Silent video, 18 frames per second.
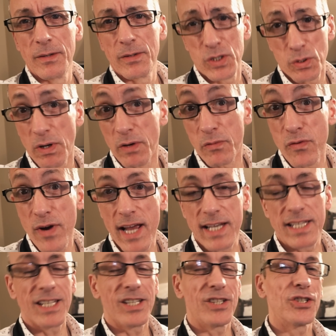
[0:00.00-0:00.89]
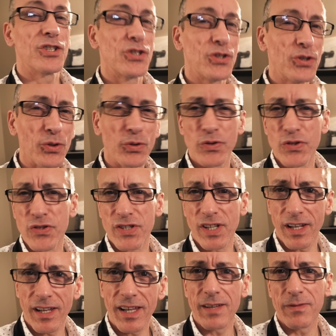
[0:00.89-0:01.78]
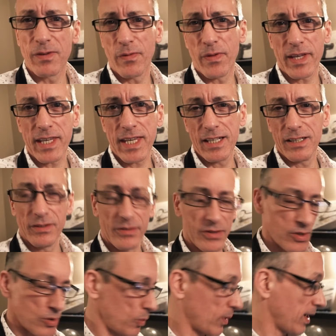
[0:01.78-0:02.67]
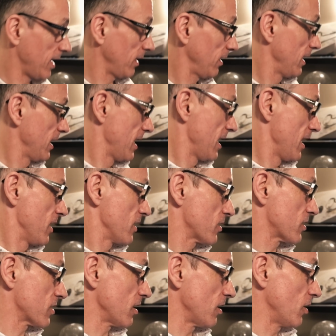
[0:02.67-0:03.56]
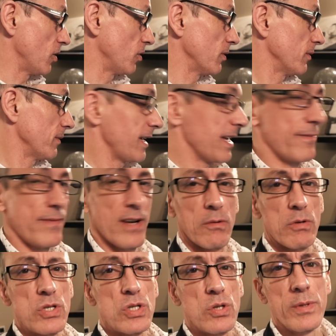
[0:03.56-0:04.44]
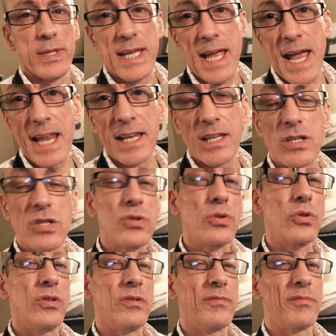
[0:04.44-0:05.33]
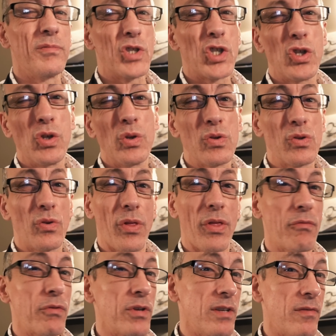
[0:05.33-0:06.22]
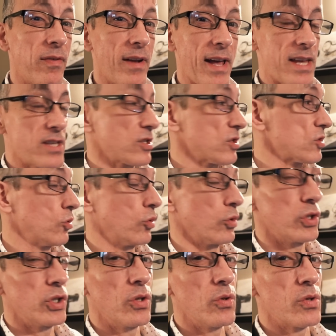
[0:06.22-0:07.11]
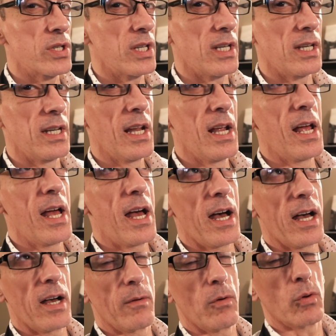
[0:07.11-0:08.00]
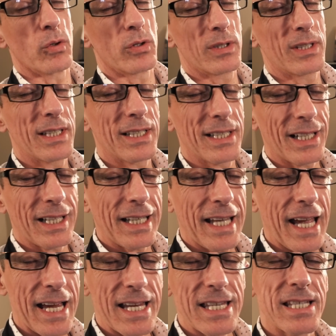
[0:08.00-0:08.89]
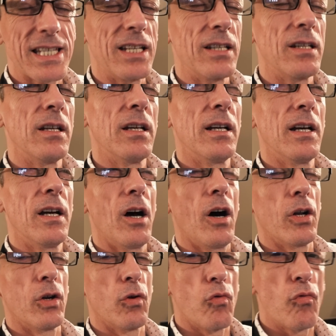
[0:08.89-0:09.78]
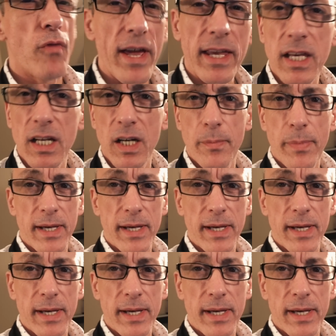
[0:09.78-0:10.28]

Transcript: so I've read, it shortens the life of the kiln as well. So if I was doing any sort of twos or three flasks, or using uh, or casting on a regular